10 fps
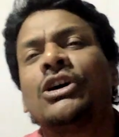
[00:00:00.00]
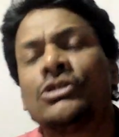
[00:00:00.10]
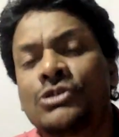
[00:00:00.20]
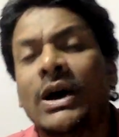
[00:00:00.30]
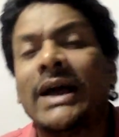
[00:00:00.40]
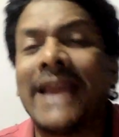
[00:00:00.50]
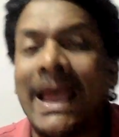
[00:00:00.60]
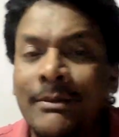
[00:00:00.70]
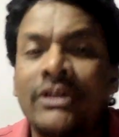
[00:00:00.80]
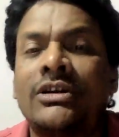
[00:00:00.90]
also an
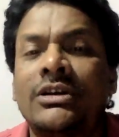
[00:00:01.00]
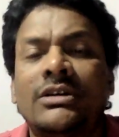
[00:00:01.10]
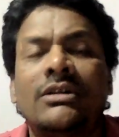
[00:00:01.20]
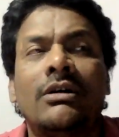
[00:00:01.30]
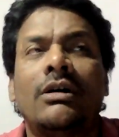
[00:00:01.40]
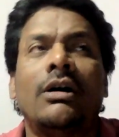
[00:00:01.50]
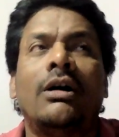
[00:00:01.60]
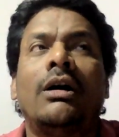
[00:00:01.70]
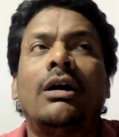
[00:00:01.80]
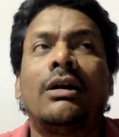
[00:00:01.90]
American
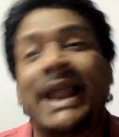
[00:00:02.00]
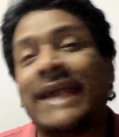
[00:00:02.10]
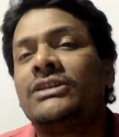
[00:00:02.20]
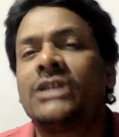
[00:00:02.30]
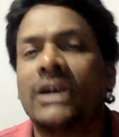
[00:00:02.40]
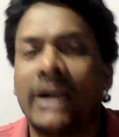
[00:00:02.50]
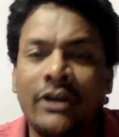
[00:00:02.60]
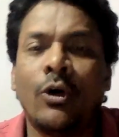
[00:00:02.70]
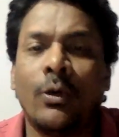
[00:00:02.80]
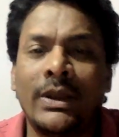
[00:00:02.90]
writer
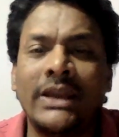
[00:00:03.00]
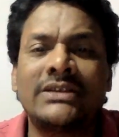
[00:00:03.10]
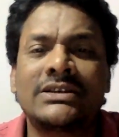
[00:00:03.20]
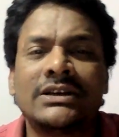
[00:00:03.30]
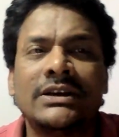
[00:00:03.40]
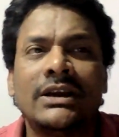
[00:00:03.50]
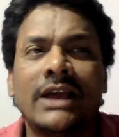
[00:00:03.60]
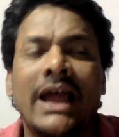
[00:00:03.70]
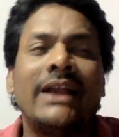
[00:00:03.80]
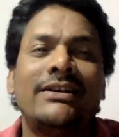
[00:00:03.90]
and novelist,
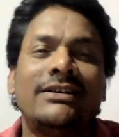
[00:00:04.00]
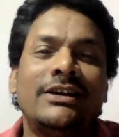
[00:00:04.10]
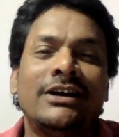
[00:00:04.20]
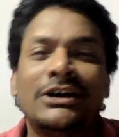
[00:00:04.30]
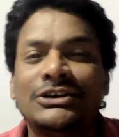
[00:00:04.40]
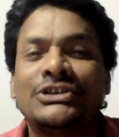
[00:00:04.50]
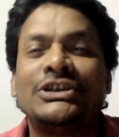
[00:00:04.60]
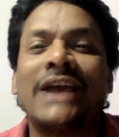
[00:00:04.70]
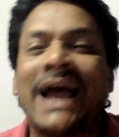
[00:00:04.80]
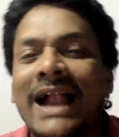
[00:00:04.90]
and
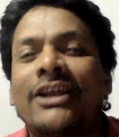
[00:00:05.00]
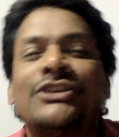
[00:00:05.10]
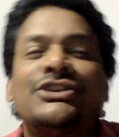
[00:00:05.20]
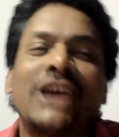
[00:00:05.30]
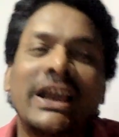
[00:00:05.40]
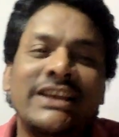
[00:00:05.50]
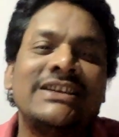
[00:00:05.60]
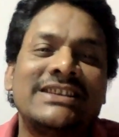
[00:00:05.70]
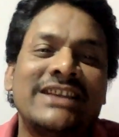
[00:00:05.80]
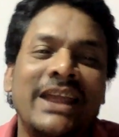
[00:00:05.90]
she had a
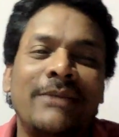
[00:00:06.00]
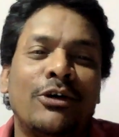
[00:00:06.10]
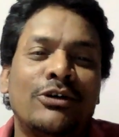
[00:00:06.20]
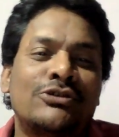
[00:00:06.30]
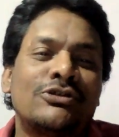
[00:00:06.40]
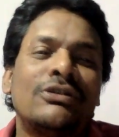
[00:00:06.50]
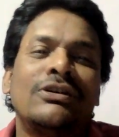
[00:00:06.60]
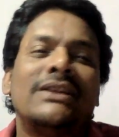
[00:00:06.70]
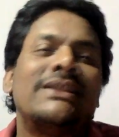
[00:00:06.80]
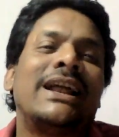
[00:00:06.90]
Chinese name also
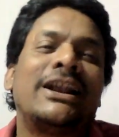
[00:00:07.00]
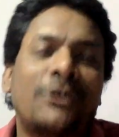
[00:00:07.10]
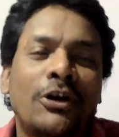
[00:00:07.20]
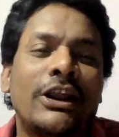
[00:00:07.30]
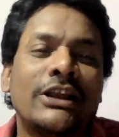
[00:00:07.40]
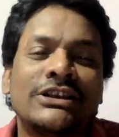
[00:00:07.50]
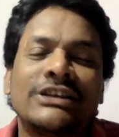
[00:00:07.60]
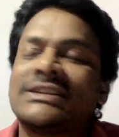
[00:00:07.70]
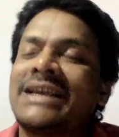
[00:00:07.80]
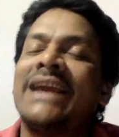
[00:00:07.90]
that called as
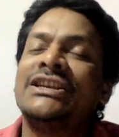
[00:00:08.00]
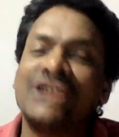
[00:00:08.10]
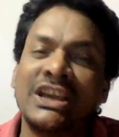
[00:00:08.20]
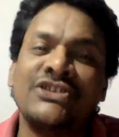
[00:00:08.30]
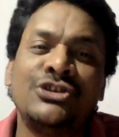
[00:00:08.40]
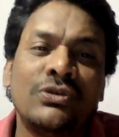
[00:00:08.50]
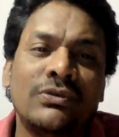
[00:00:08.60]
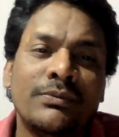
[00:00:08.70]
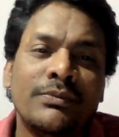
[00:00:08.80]
a Sai Zhenju.